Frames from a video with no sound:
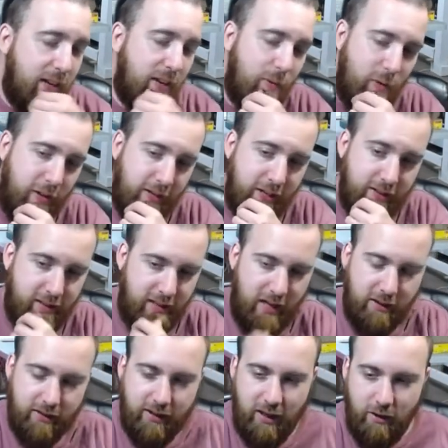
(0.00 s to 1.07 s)
I want to test it
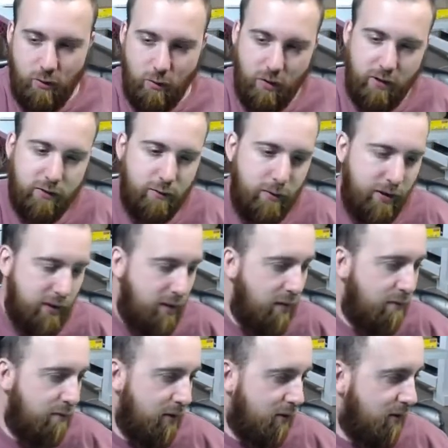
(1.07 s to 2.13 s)
out, see how it works with the
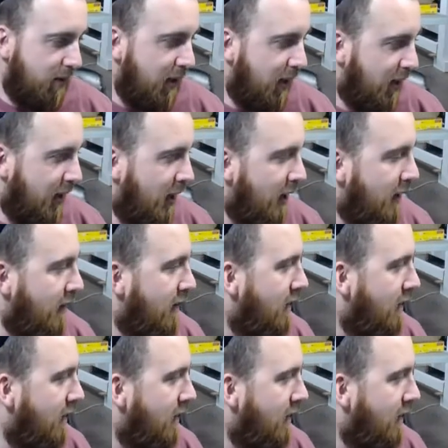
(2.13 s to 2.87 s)
filter that I got,